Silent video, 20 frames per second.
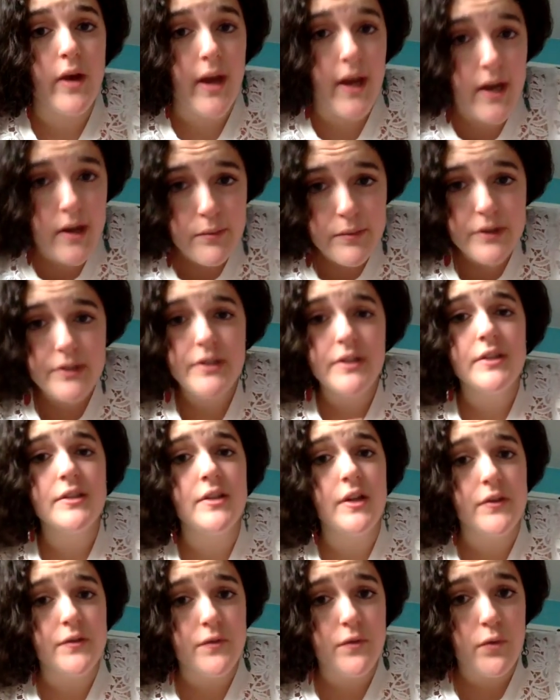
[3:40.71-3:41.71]
can be
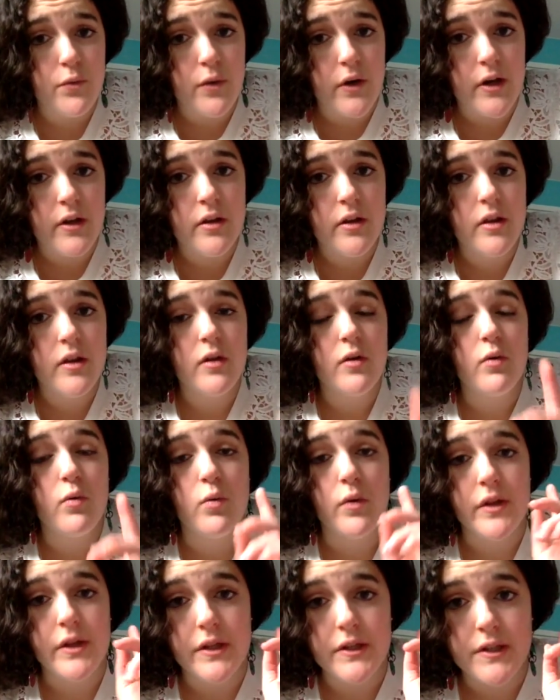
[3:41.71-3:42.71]
successful
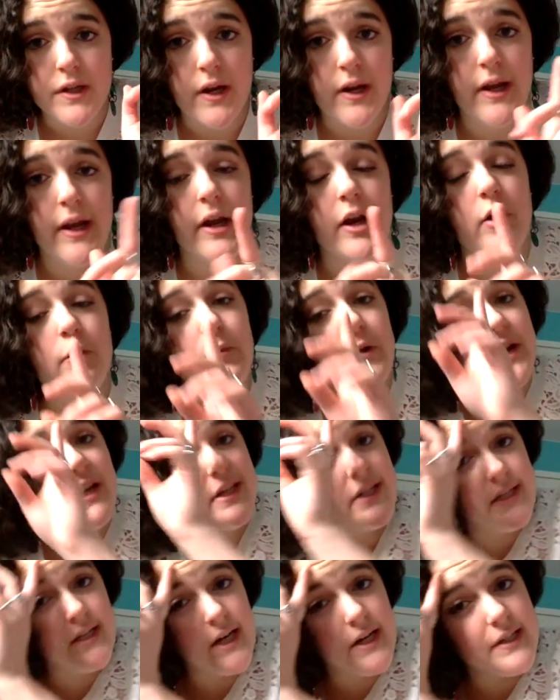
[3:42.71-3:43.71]
with this kind of hair, but
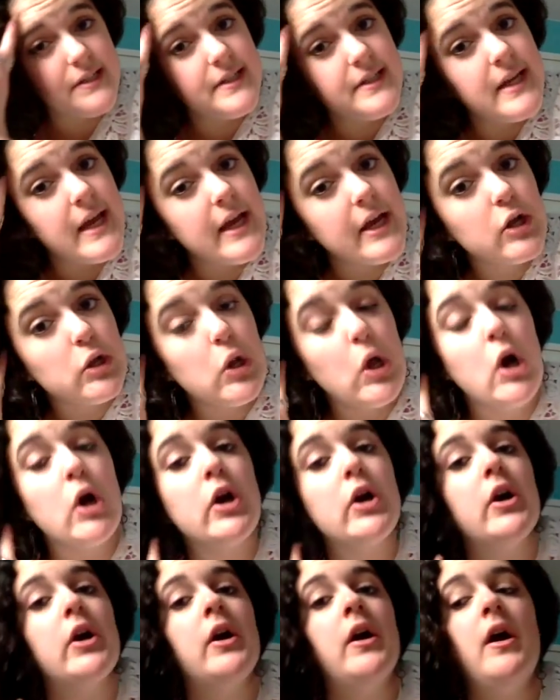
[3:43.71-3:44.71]
it does take
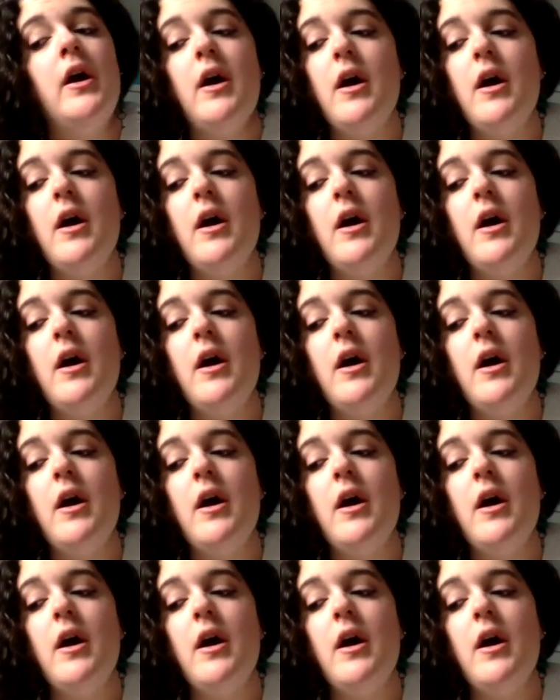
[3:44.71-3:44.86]
longer.